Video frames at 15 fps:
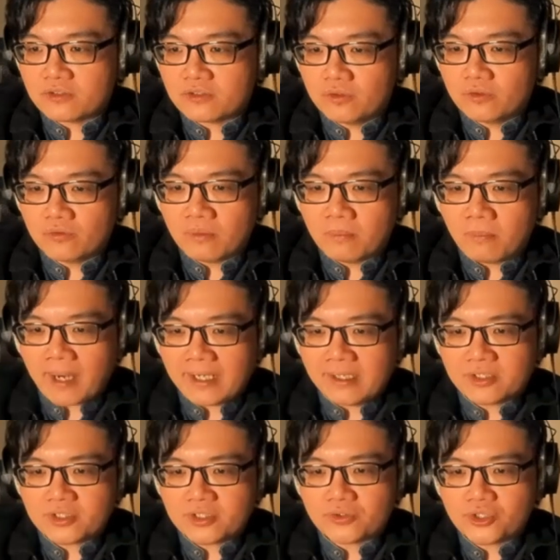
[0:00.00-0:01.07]
a few
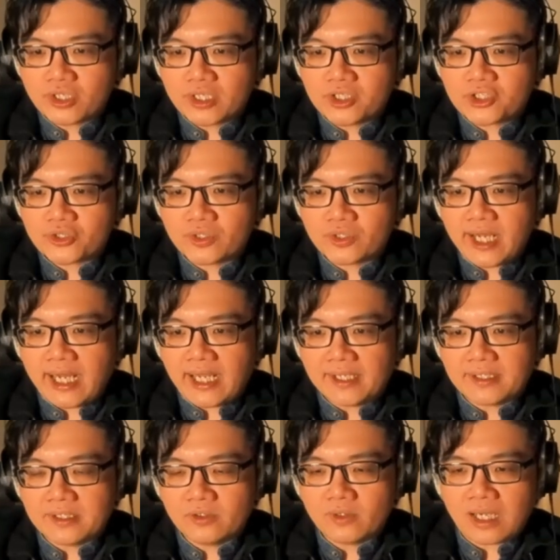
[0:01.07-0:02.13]
reminders to ensure that
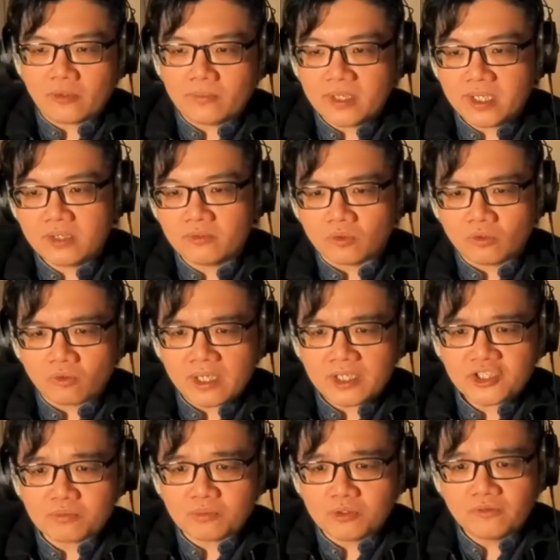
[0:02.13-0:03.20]
you know, our meeting will run
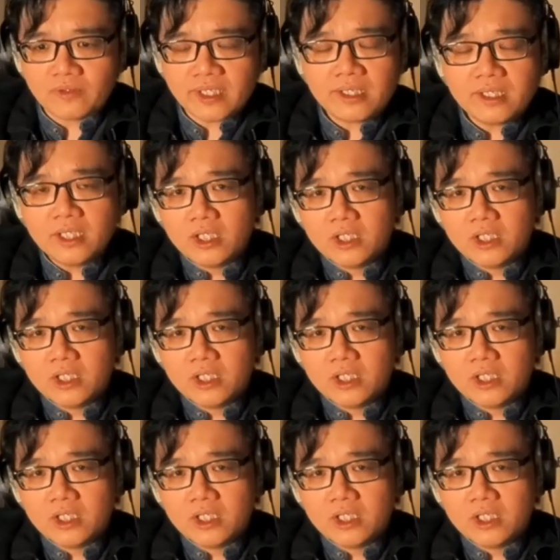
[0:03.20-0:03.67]
smoothly.